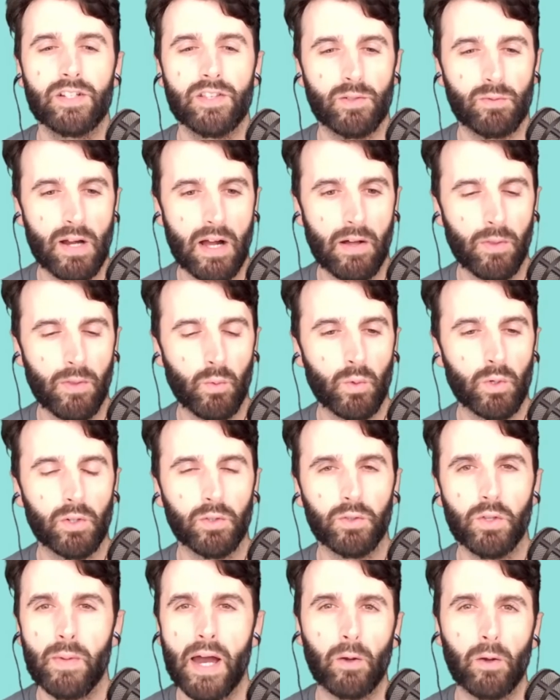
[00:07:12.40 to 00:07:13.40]
around the
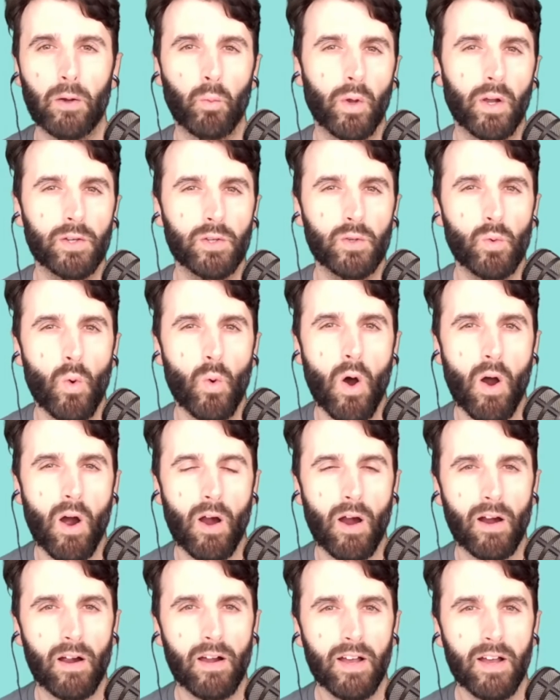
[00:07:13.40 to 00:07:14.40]
world, no matter where you
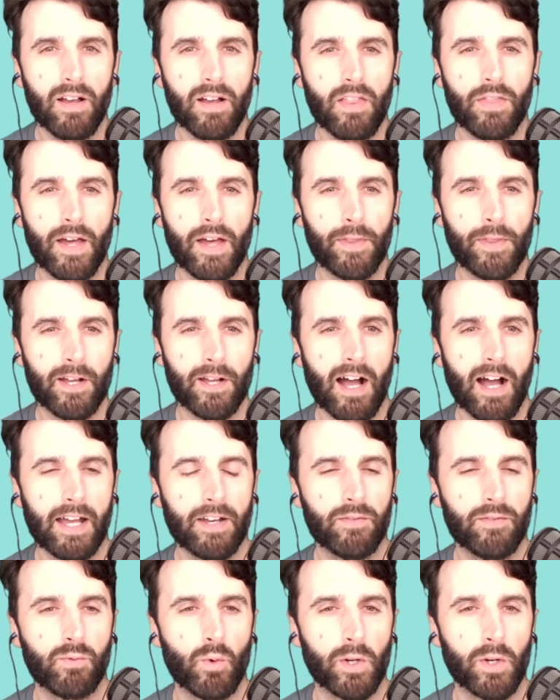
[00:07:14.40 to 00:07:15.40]
are, that the
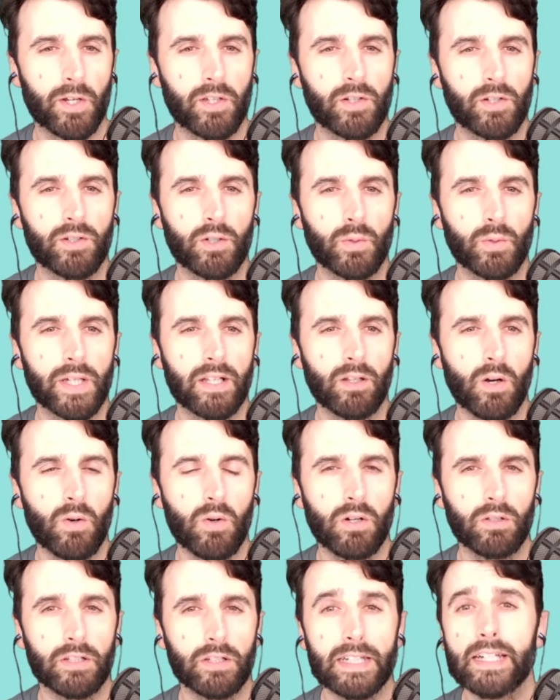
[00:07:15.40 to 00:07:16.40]
kind of work you're doing
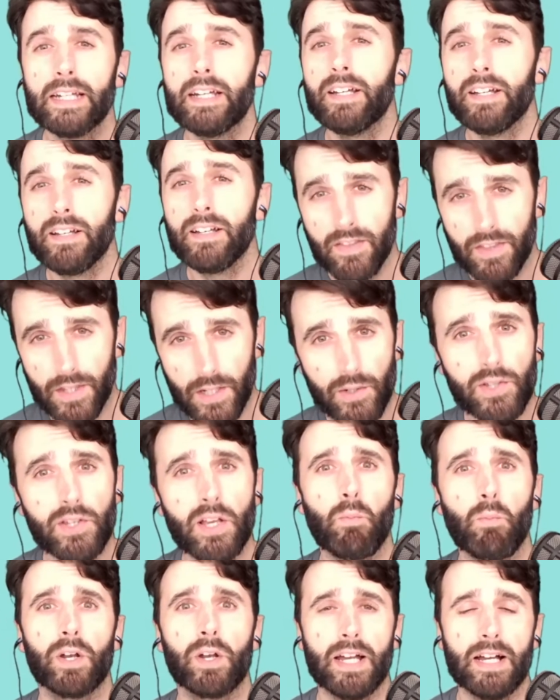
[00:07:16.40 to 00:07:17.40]
locally, there's
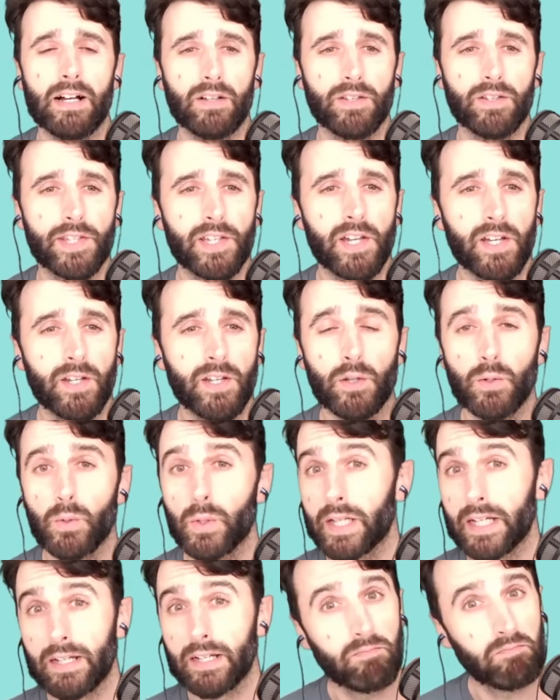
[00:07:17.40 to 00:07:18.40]
someone else
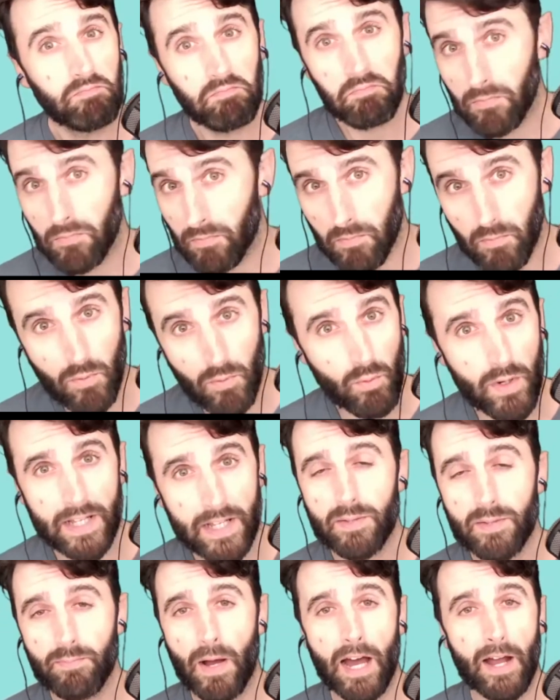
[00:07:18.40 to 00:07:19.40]
doing
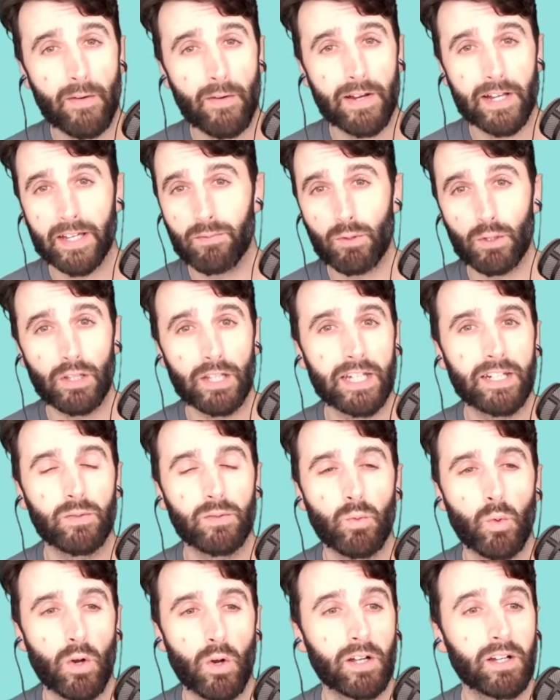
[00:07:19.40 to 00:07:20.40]
inspiring and
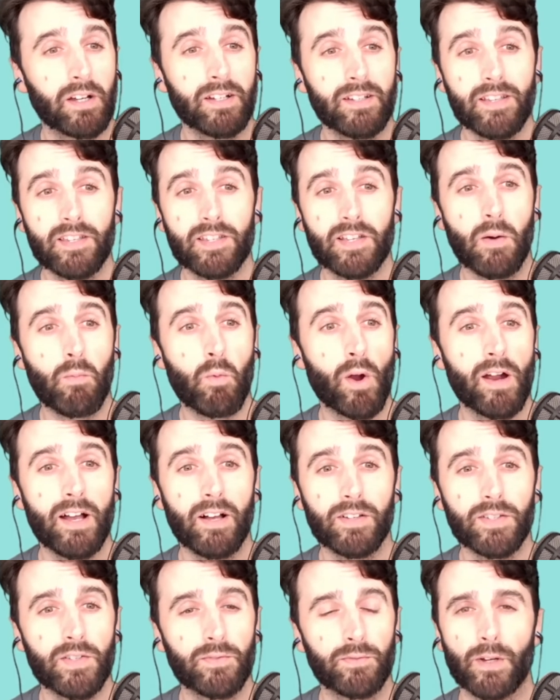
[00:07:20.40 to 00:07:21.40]
related work somewhere
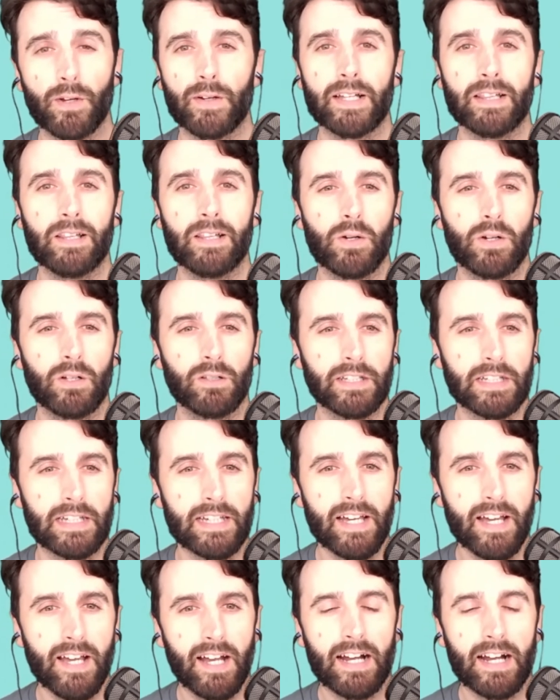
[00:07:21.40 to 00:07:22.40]
else very
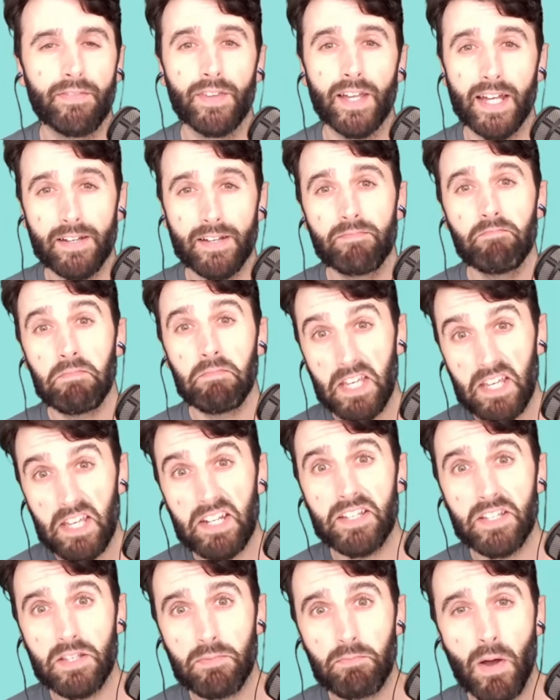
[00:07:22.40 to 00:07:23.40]
locally, and that it
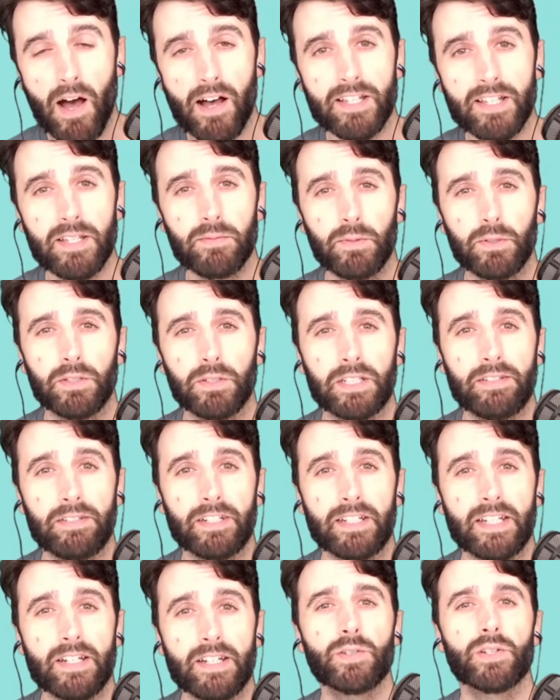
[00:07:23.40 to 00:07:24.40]
is possible and
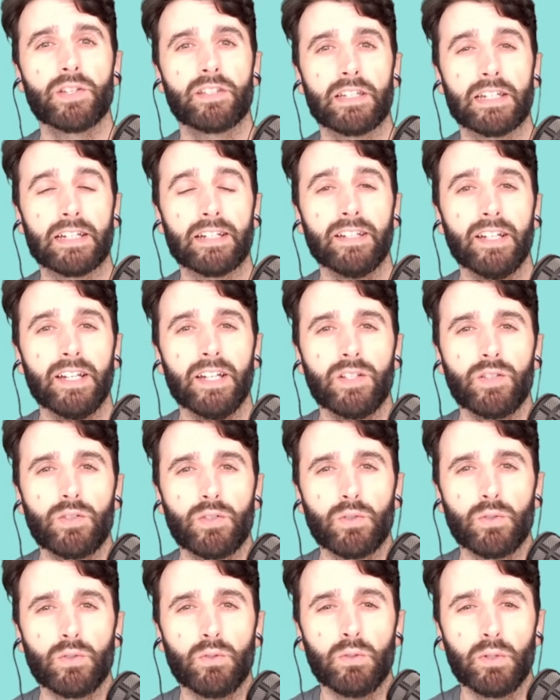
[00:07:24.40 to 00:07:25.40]
even interesting
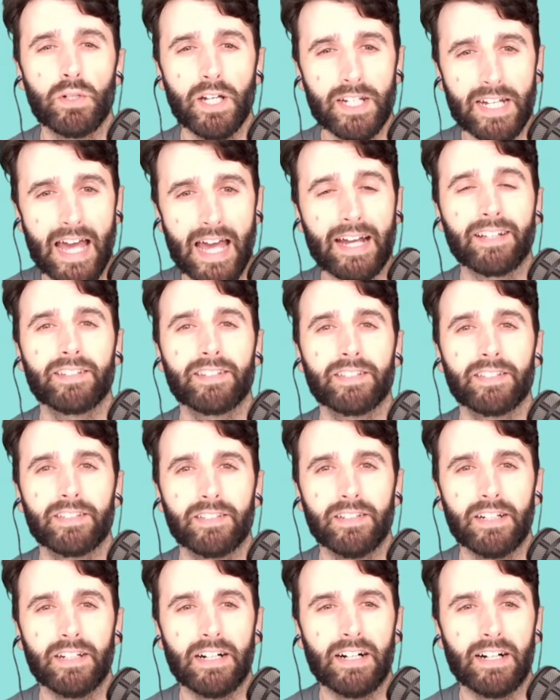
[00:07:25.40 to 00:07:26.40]
to connect.
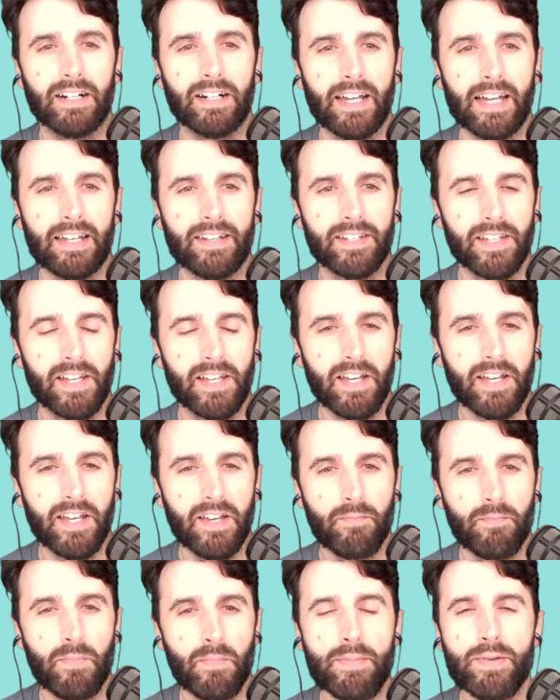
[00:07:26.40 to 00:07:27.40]
And
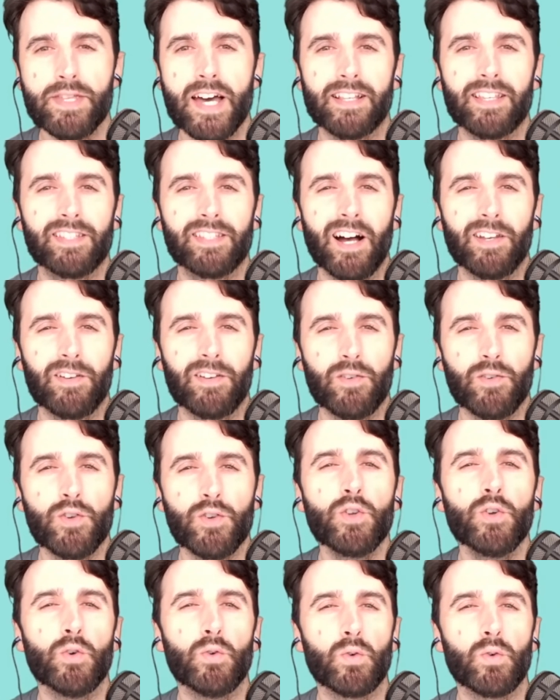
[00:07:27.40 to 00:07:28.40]
maybe that's not
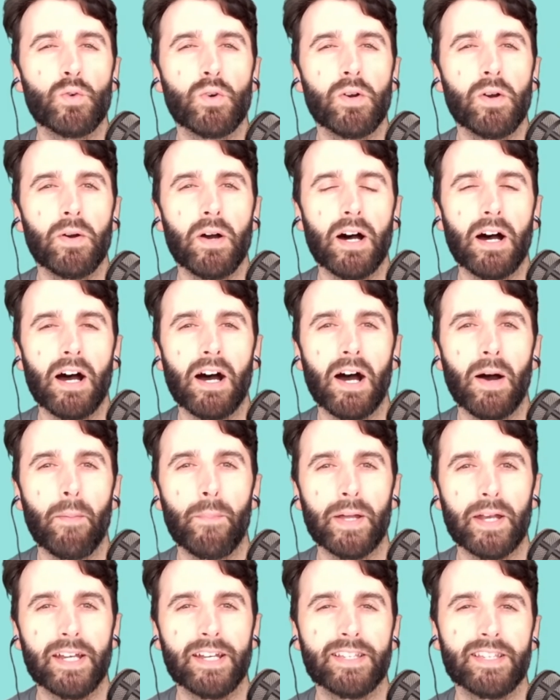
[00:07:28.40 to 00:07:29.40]
new,
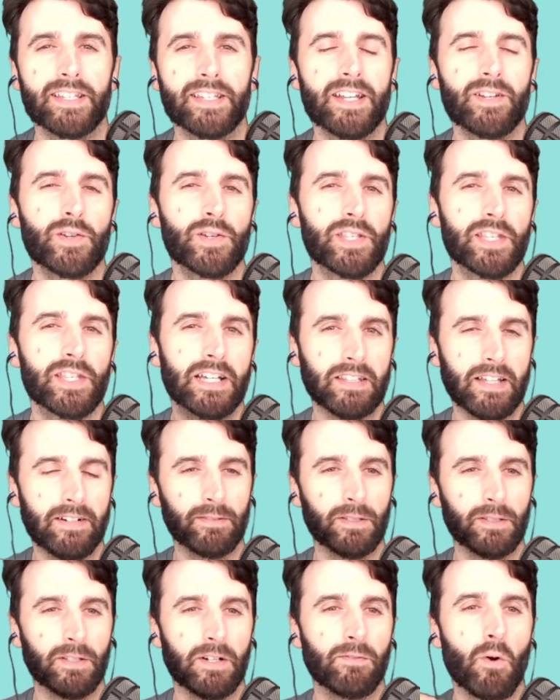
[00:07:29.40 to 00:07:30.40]
but it is an interesting
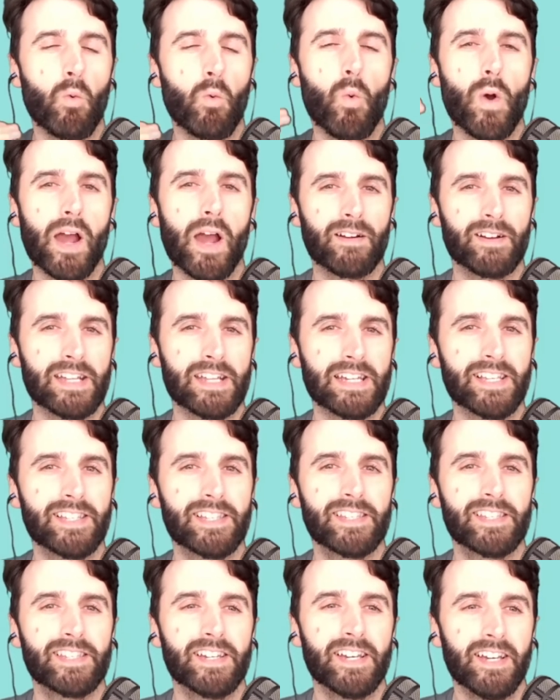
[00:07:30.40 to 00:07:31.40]
level of
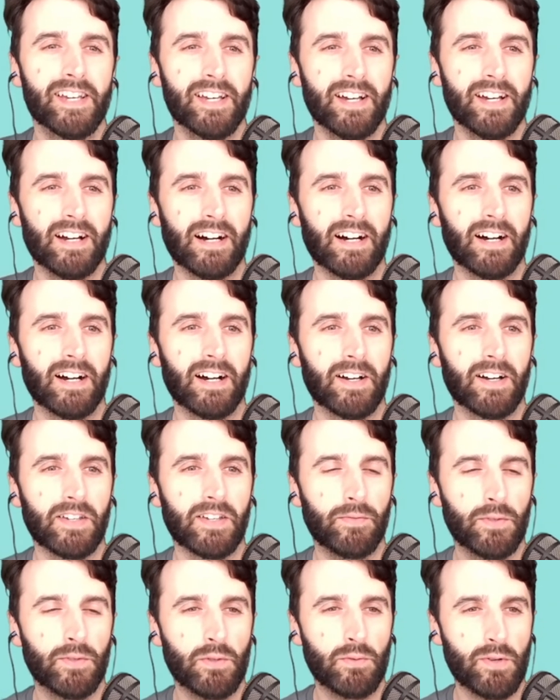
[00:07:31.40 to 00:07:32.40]
awareness
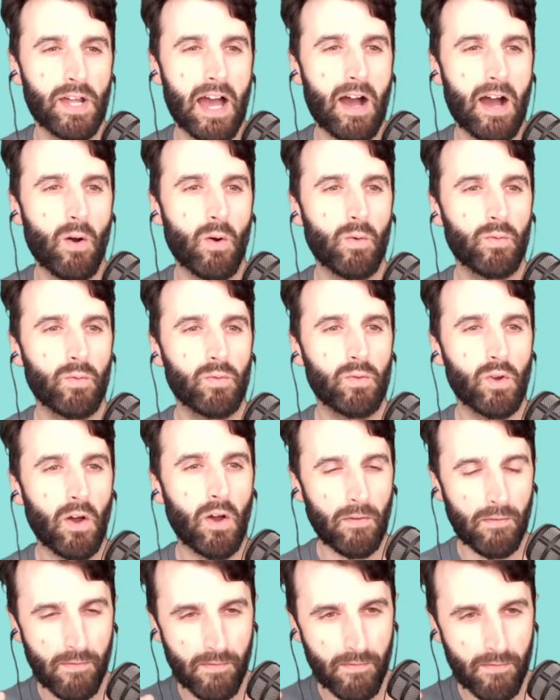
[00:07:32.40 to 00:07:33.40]
if you now
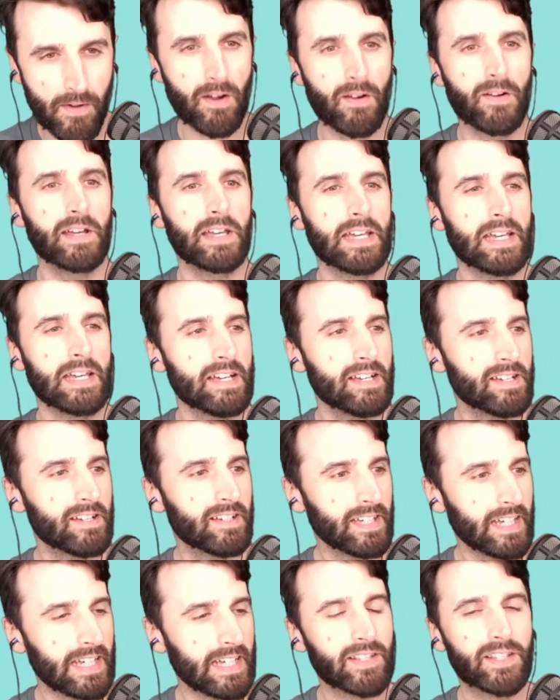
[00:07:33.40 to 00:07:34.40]
are very
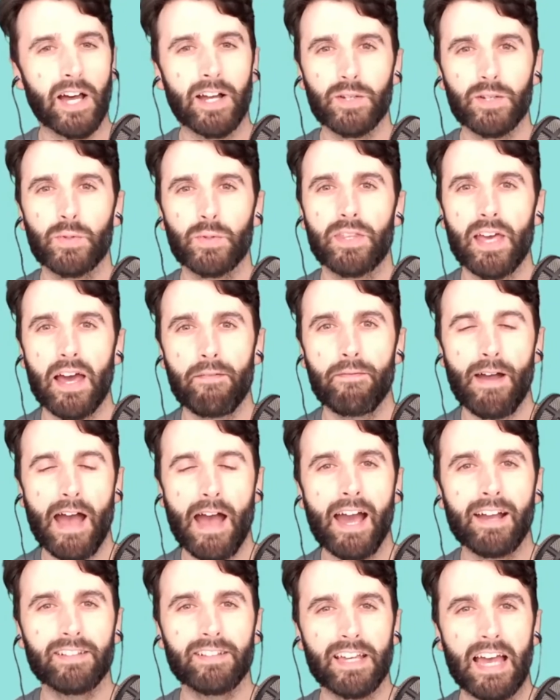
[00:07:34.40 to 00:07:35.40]
in touch with that
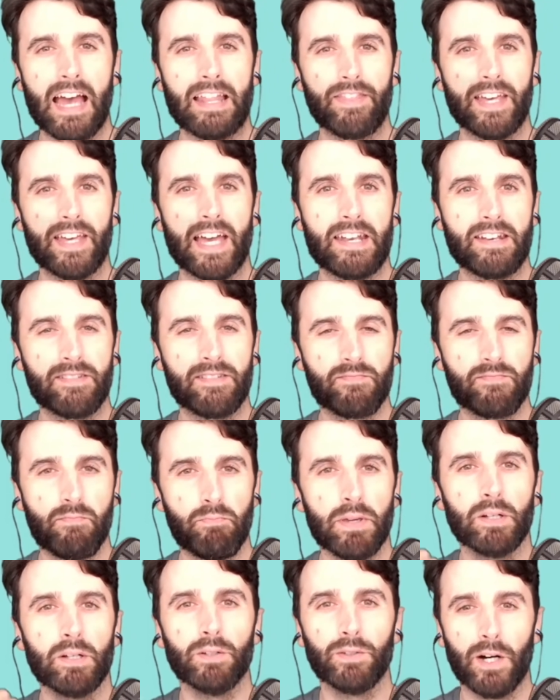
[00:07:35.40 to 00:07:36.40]
fact and then
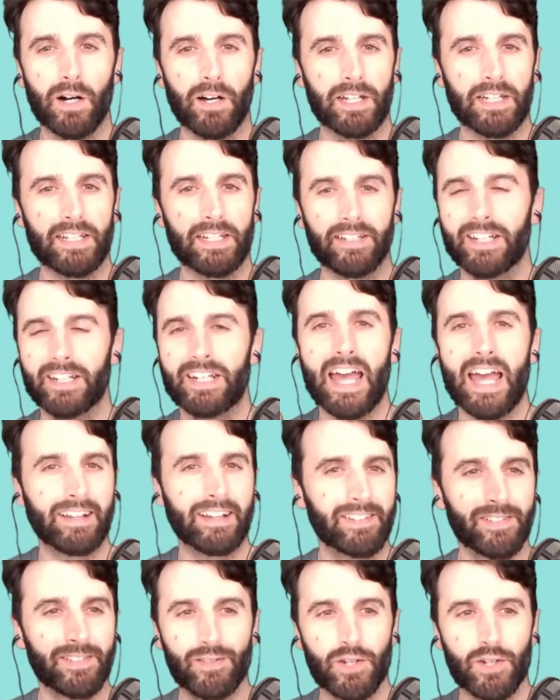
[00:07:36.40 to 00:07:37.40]
build on it,
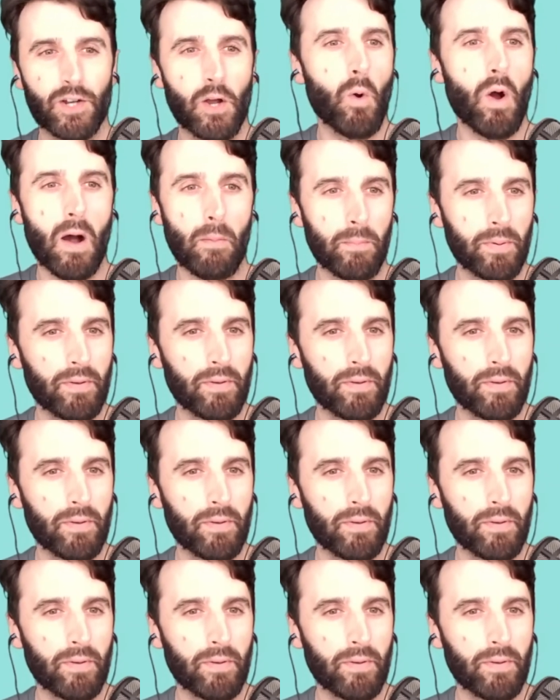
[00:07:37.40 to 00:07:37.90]
connect, show up,